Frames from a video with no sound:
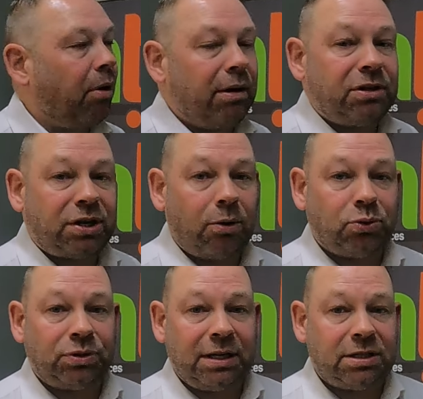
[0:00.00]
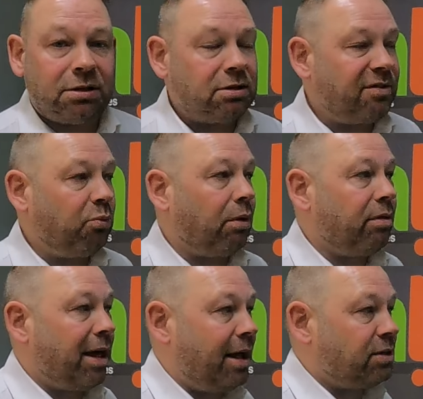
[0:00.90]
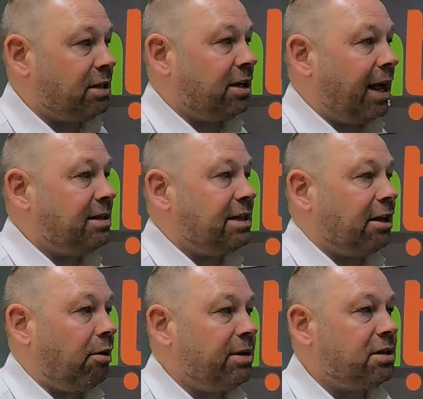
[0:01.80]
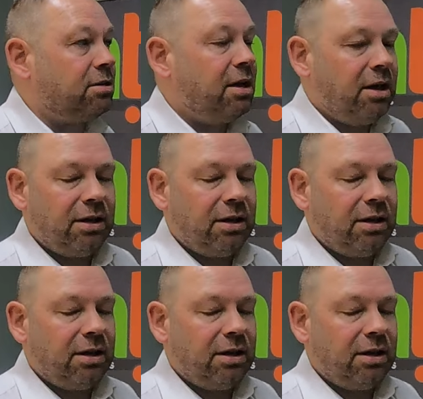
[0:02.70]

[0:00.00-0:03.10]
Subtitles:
by the total distance of 1,080 kilometres,